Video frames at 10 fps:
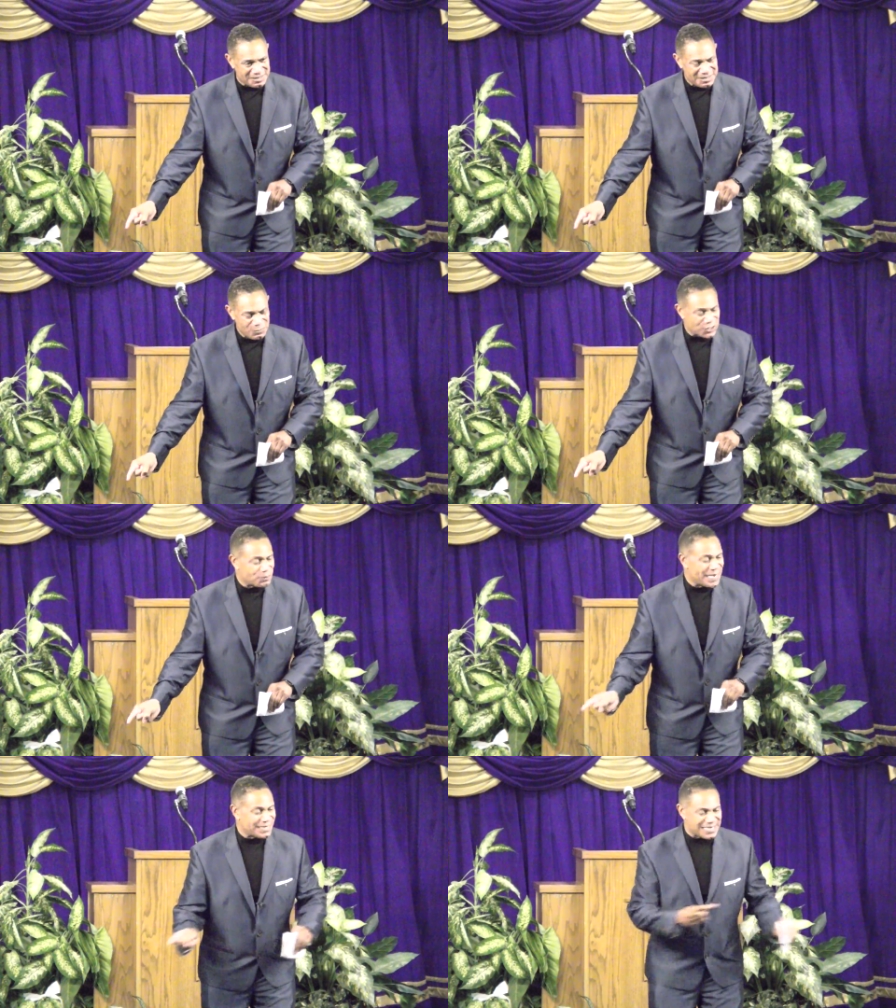which
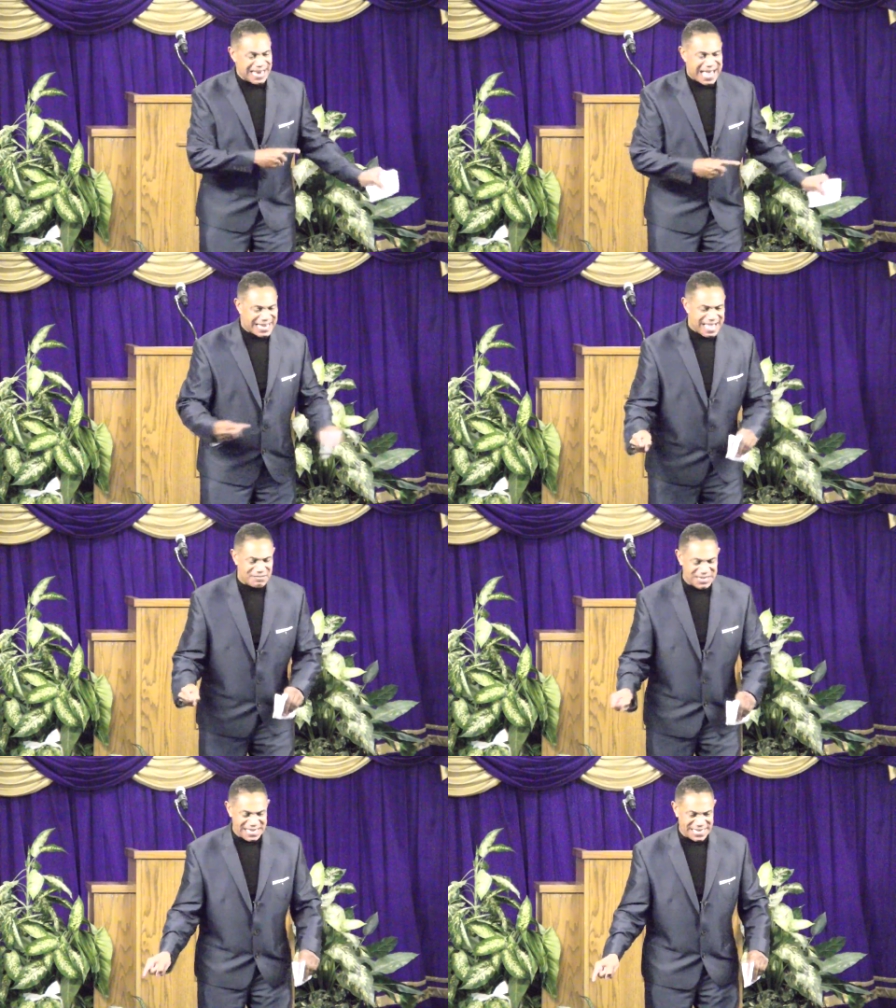means not
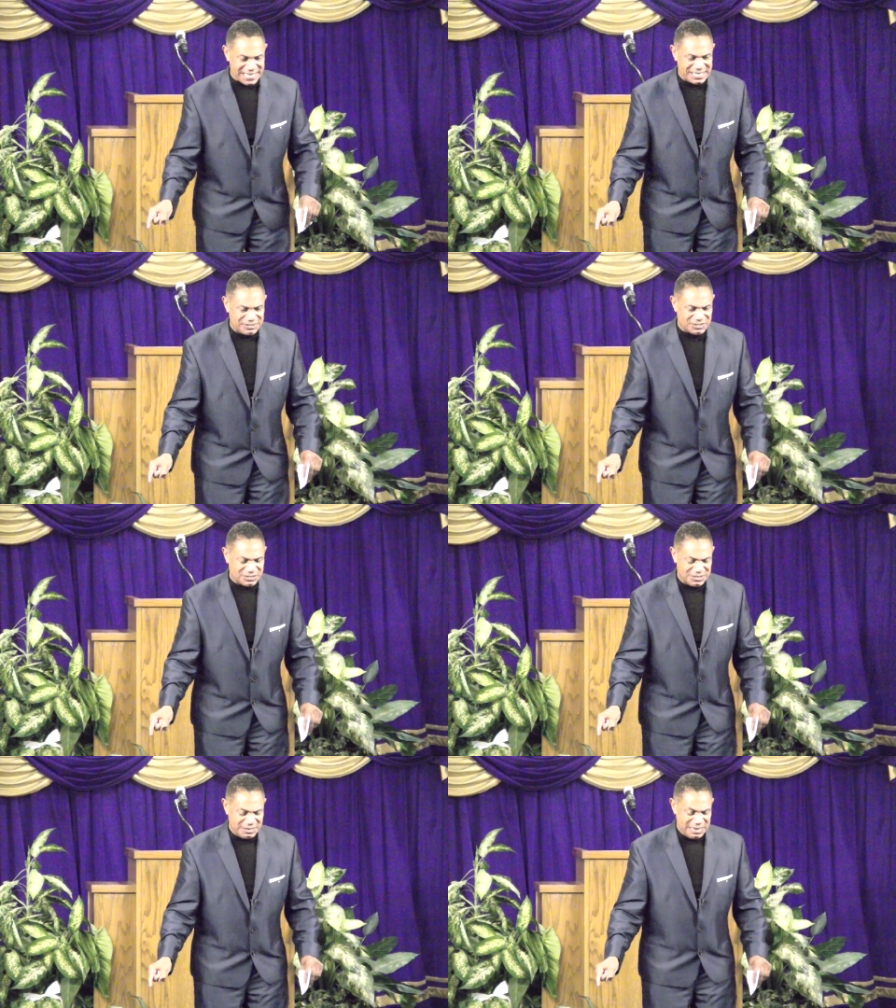having ease.